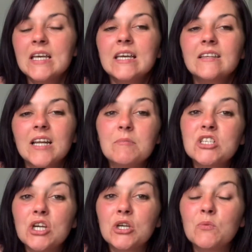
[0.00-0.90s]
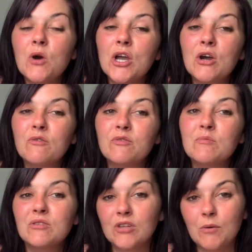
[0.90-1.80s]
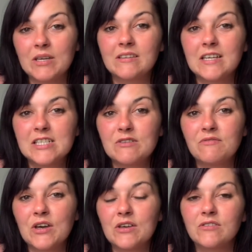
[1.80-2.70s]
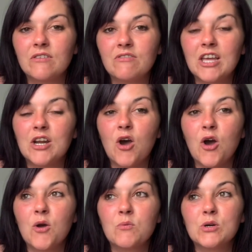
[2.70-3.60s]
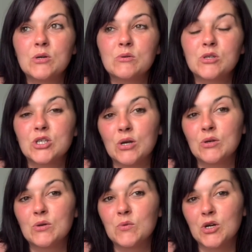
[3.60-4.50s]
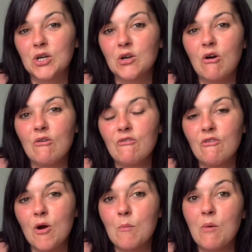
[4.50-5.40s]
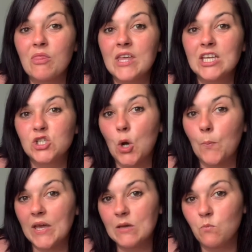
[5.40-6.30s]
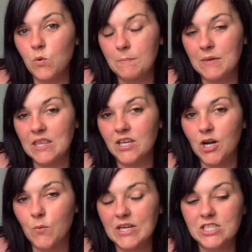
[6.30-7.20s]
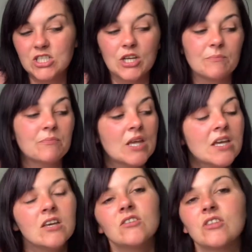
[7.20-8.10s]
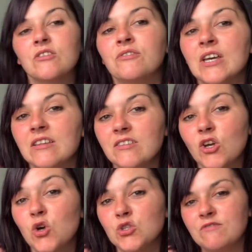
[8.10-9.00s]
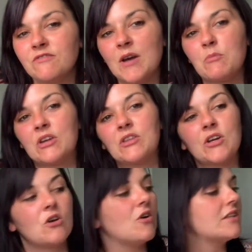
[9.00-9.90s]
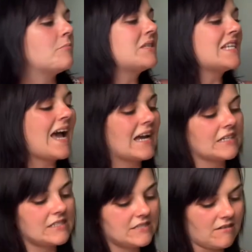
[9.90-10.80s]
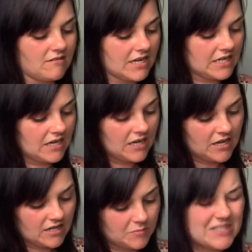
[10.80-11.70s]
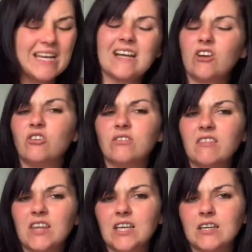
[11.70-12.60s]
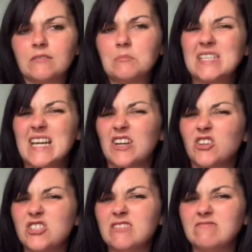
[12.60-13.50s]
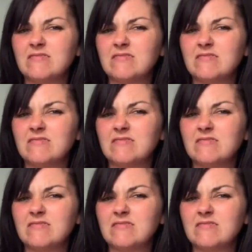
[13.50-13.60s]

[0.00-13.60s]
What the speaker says: So let me show you what I got from the Sewing Centre first, and then I will show you what I got from the shop in Whitby that I went to. So the first cotton fabric that I got is a Batak design. It's Batak cotton, I think. Batak cotton.